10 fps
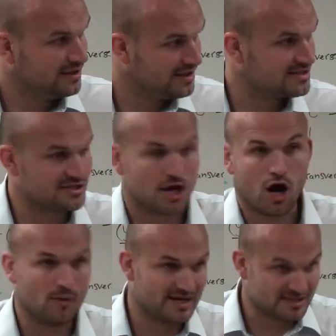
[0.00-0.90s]
It's just
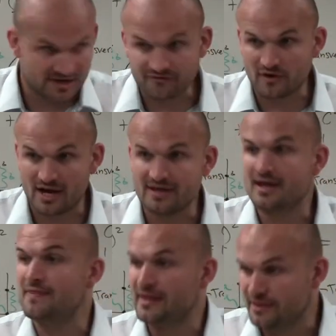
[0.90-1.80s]
always in front,
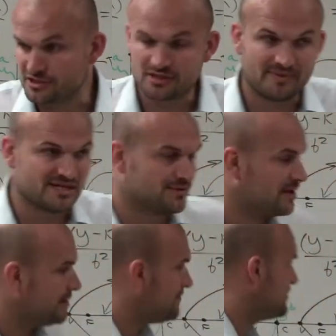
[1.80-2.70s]
and then there's the b squared.